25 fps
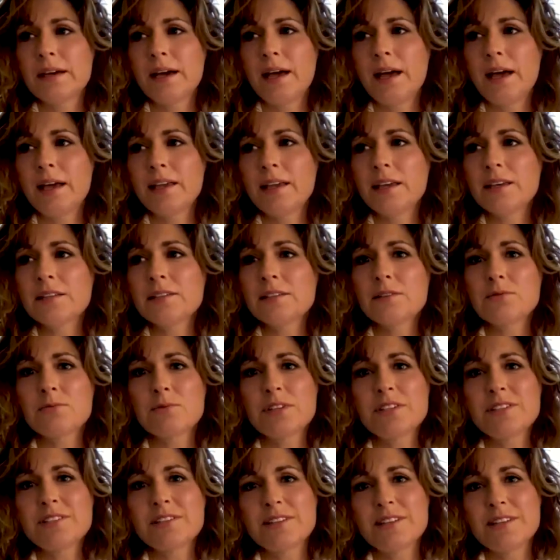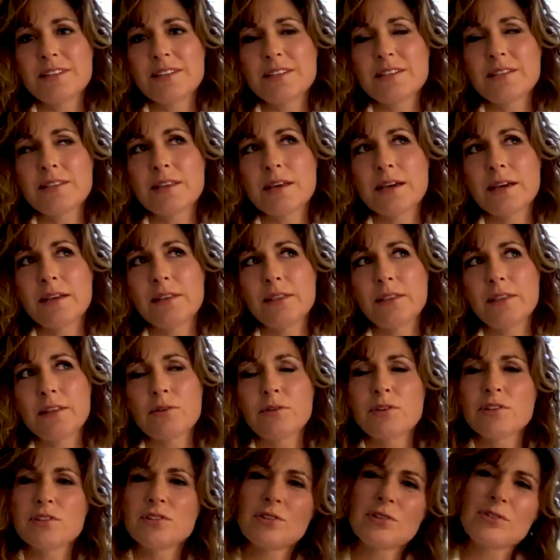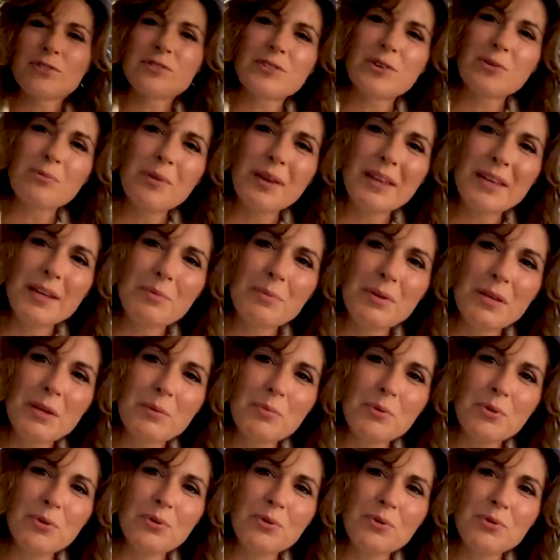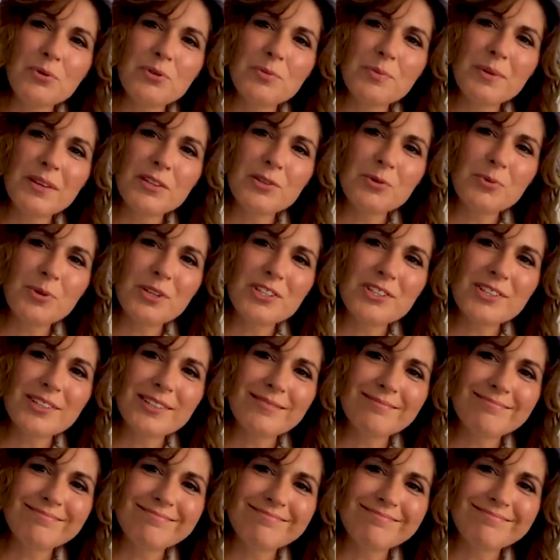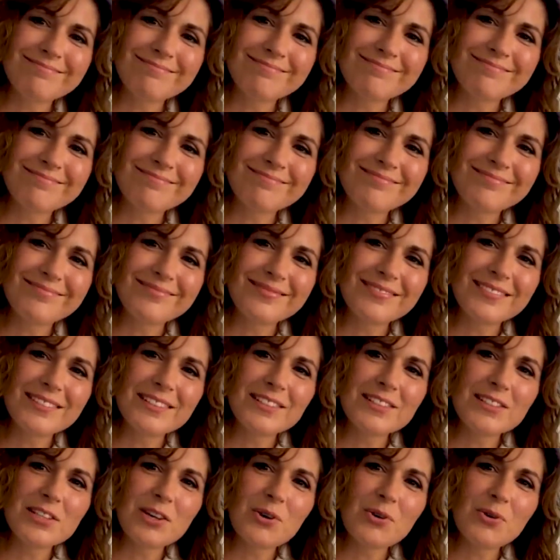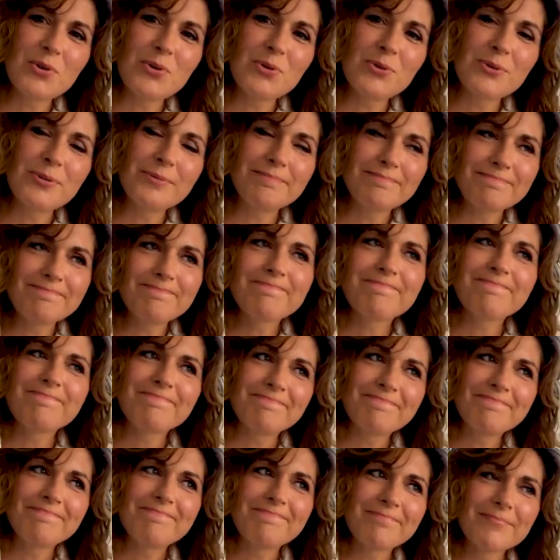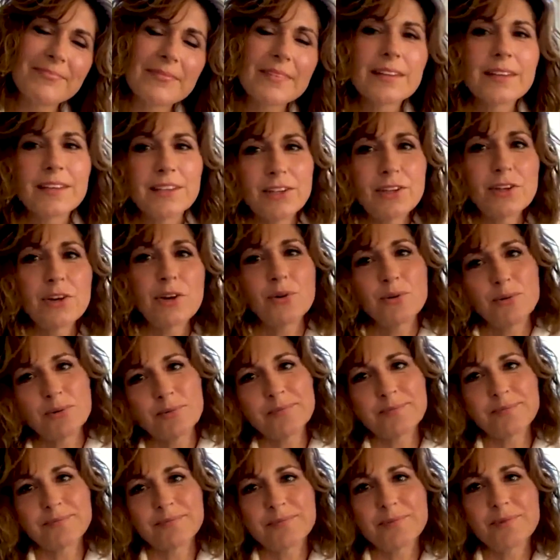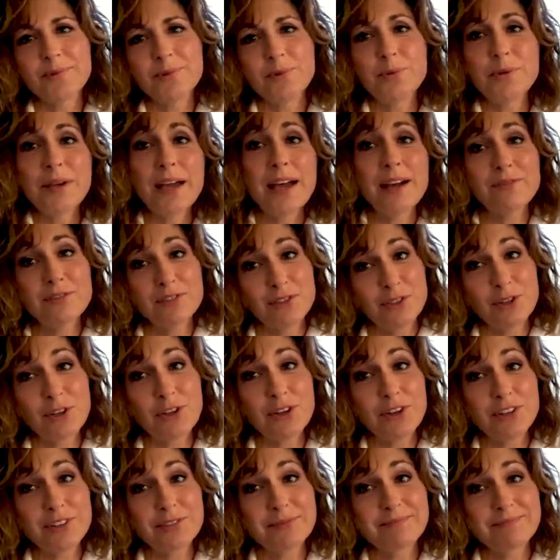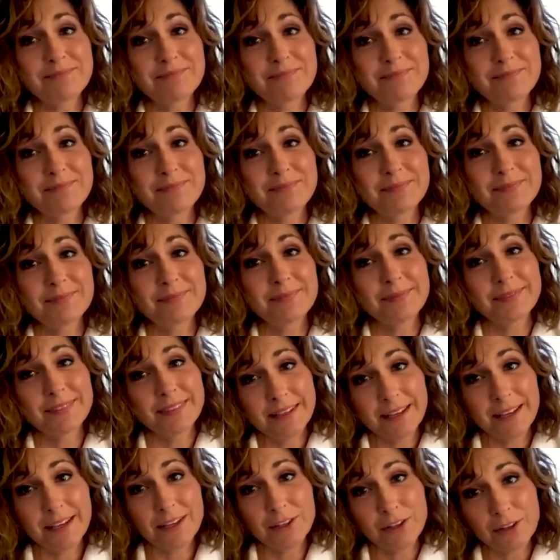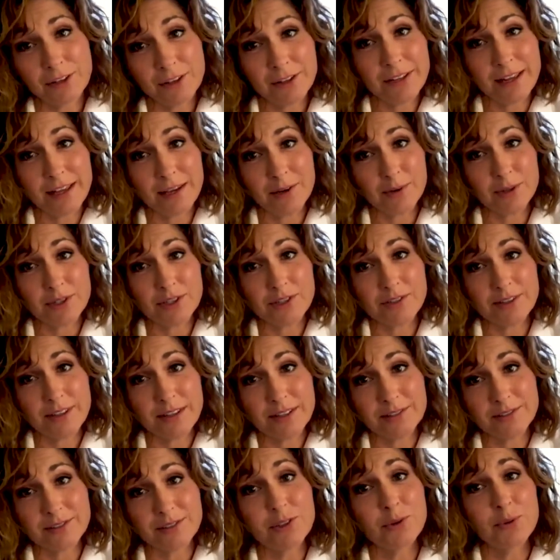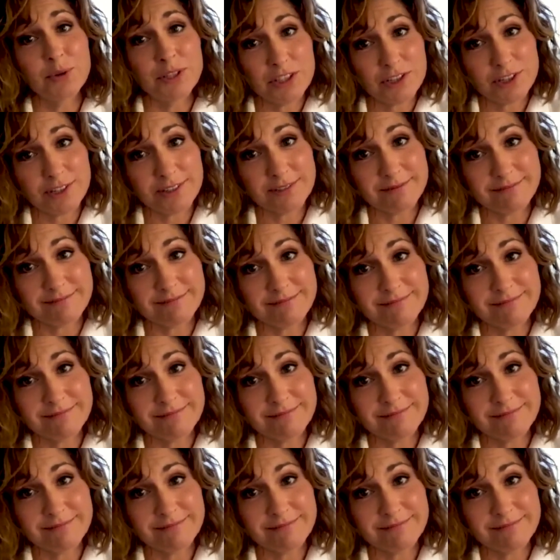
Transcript: I guess the reason is that there are not so many people who speak Norwegian. So, we have to learn another language than Norwegian